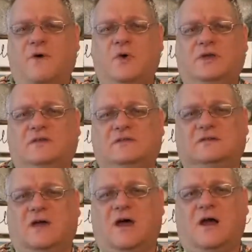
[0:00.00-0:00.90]

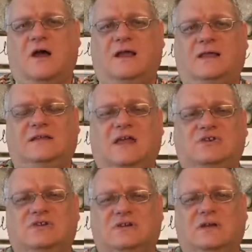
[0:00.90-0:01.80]
focused our
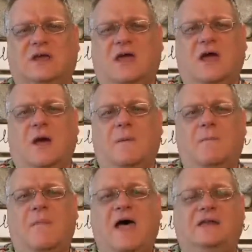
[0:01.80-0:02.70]
intention
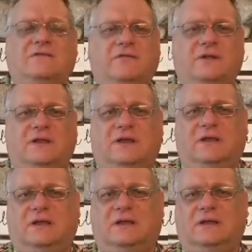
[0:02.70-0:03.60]

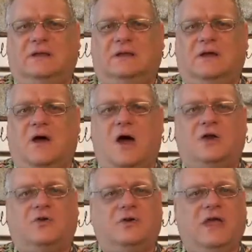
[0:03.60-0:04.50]
mindfully
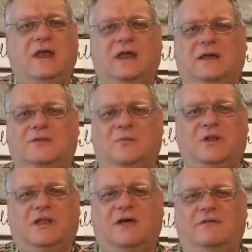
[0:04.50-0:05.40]
on creating the
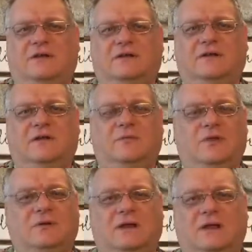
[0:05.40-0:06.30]
beloved
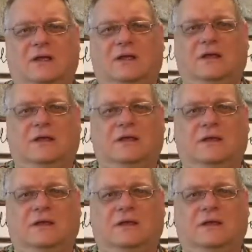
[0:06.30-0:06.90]
community?